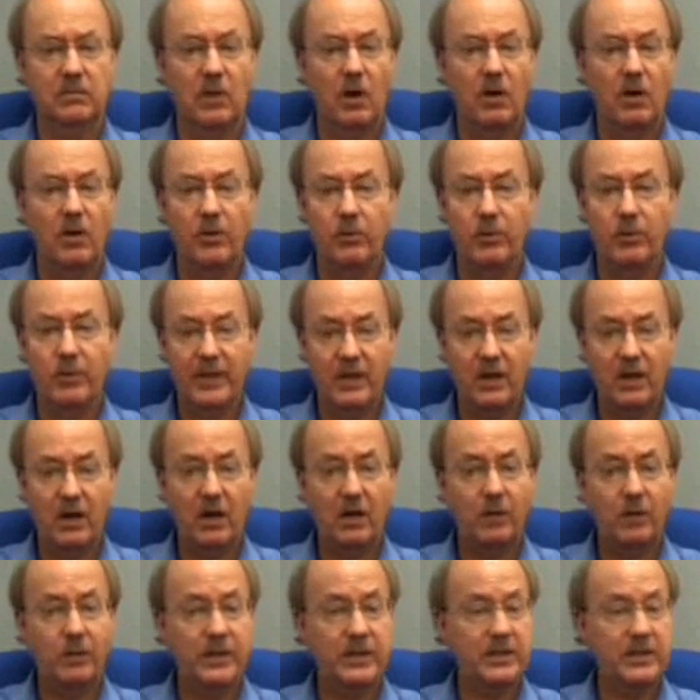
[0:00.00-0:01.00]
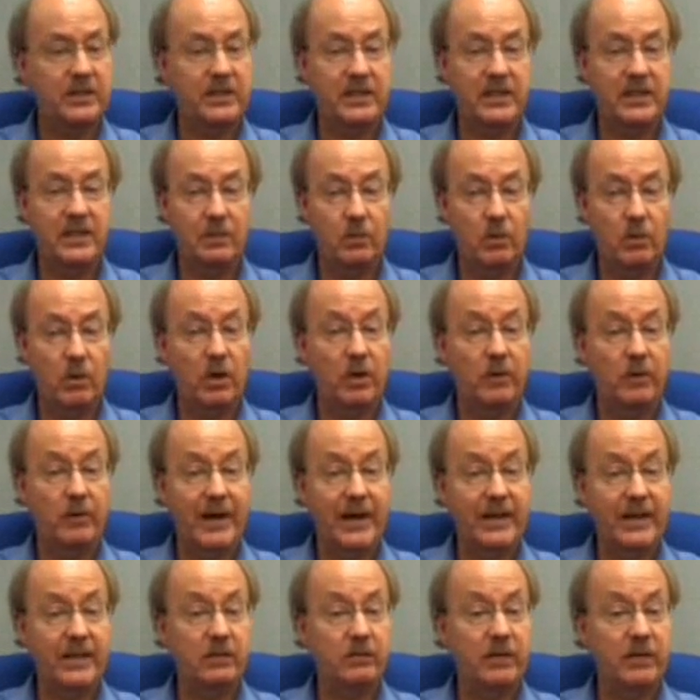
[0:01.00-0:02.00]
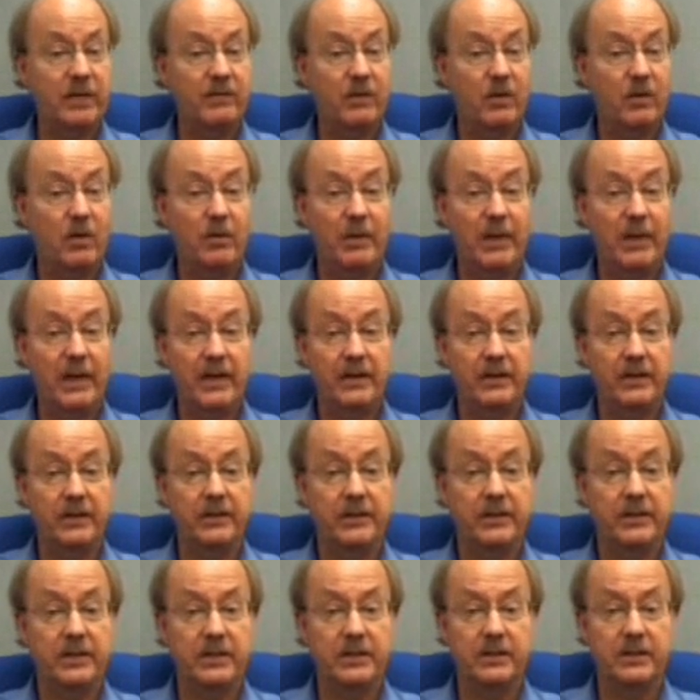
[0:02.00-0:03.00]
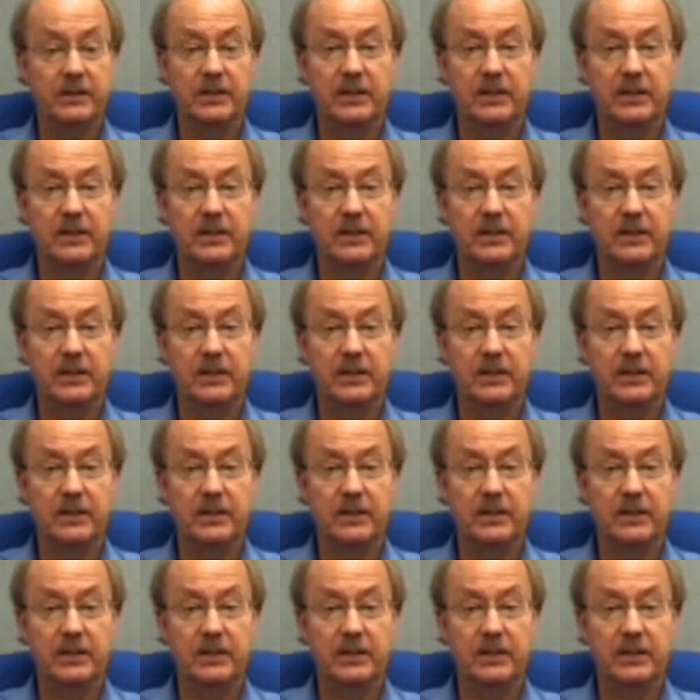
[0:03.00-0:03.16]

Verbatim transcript: although we are witnessing more erratic rainfall patterns.